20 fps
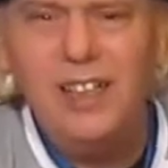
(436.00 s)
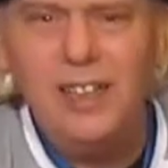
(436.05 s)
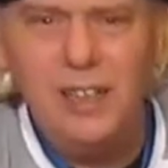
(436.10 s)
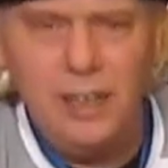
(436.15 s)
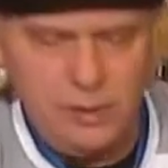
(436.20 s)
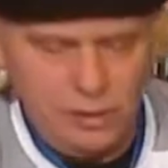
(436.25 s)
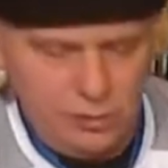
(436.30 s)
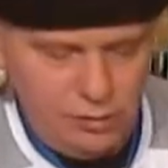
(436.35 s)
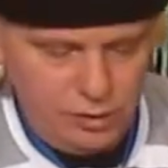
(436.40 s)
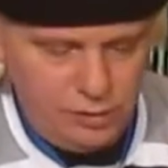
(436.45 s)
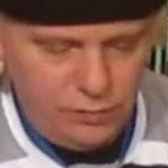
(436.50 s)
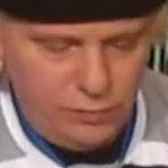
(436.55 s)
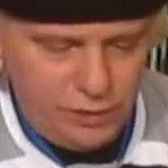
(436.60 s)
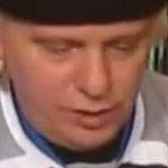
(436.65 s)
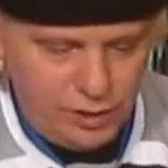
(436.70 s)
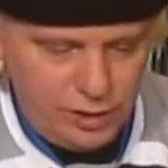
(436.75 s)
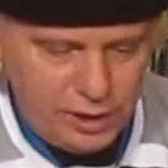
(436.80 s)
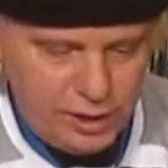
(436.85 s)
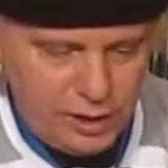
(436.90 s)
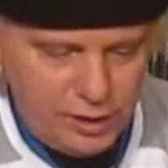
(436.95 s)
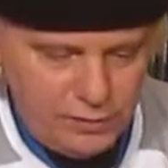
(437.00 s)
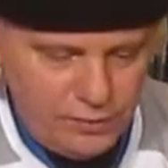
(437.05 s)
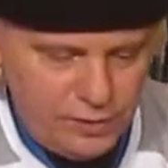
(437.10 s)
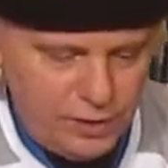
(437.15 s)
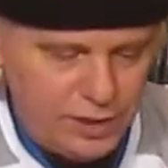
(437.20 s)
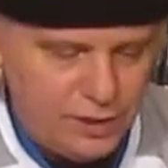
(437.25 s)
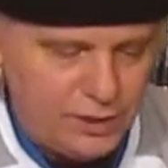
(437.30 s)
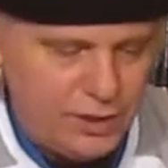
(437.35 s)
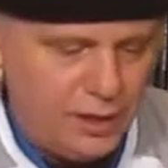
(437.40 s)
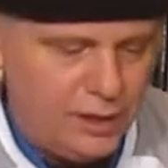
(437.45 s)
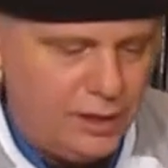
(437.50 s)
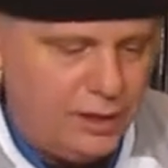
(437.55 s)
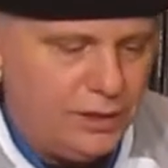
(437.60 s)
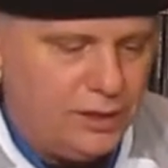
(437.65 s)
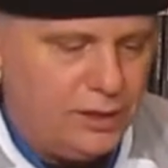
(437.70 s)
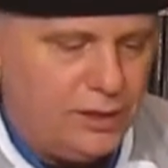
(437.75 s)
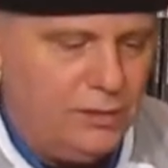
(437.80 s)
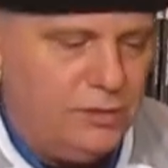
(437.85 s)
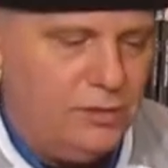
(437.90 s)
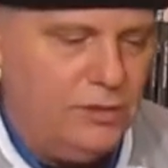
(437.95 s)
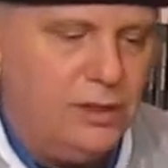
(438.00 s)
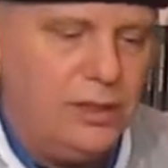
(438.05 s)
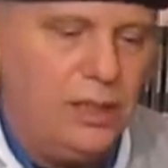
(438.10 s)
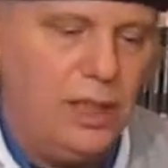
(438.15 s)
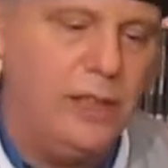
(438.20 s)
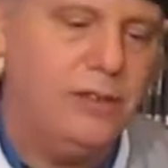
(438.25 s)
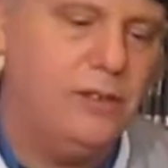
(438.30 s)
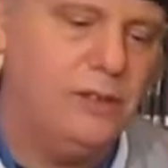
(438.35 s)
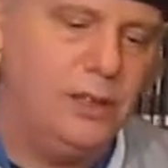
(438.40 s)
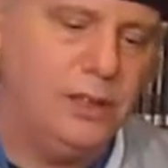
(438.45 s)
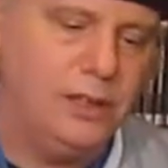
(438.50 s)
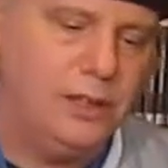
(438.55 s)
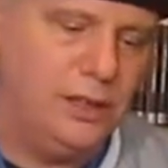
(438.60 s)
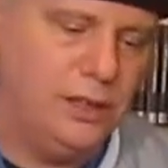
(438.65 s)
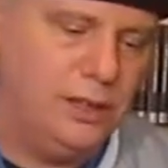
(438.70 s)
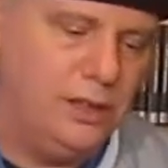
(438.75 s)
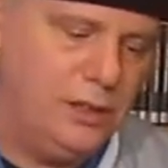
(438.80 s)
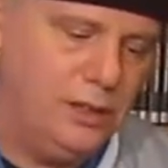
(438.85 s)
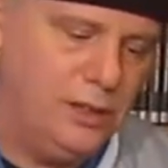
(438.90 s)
I do this very carefully because I don't like to